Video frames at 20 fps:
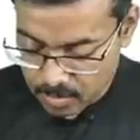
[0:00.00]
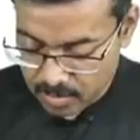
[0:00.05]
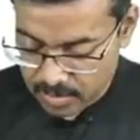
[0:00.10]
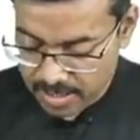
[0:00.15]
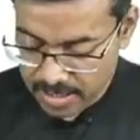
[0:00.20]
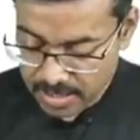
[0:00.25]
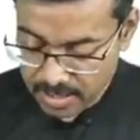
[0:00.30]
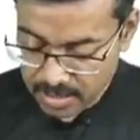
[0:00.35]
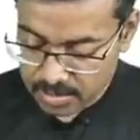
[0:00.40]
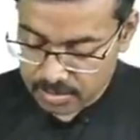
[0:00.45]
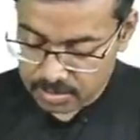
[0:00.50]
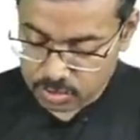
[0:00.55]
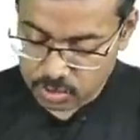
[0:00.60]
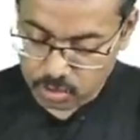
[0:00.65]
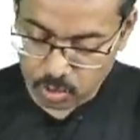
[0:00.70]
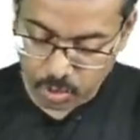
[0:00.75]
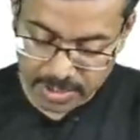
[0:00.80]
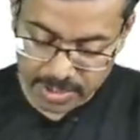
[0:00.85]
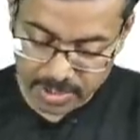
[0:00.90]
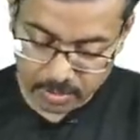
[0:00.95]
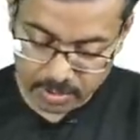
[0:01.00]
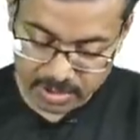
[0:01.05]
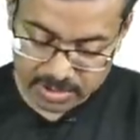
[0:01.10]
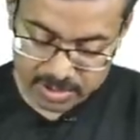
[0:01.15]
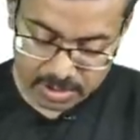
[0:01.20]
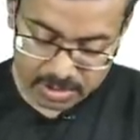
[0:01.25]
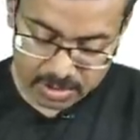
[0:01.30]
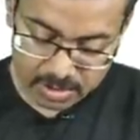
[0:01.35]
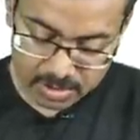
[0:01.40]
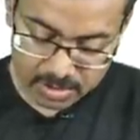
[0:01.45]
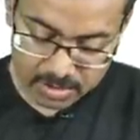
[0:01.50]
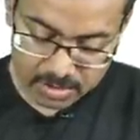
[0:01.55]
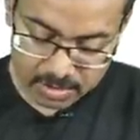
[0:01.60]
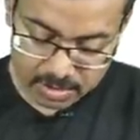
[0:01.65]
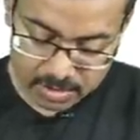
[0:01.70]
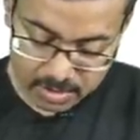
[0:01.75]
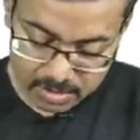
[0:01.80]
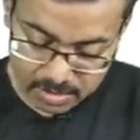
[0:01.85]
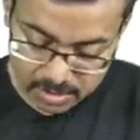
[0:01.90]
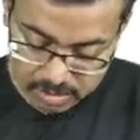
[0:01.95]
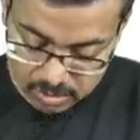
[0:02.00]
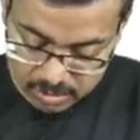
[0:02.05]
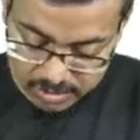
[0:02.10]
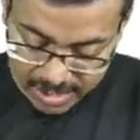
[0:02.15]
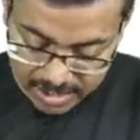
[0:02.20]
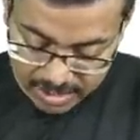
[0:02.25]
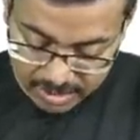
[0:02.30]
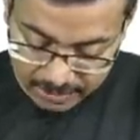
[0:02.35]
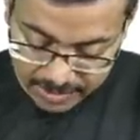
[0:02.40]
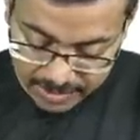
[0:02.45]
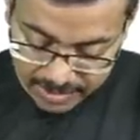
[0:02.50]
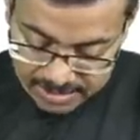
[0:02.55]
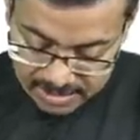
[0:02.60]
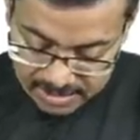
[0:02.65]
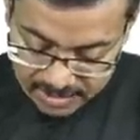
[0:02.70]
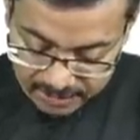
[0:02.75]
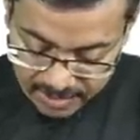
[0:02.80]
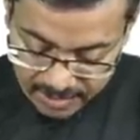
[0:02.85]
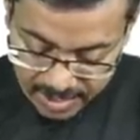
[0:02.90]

Okay, joined to each other. So that means